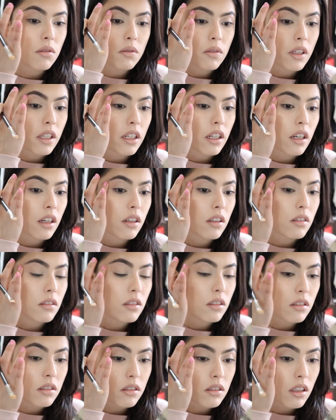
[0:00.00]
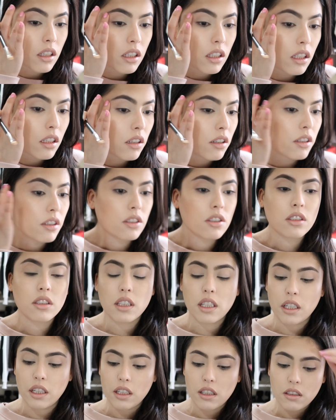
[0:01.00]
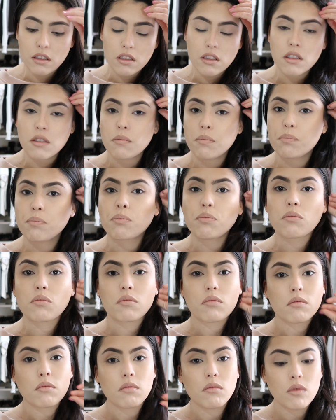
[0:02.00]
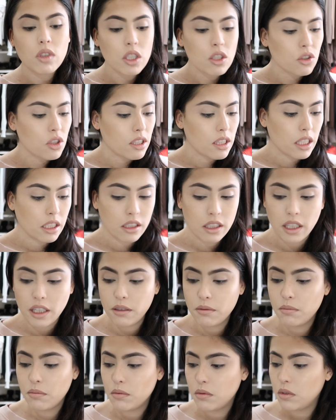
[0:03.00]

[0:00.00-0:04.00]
fade out any harsh lines, just like that.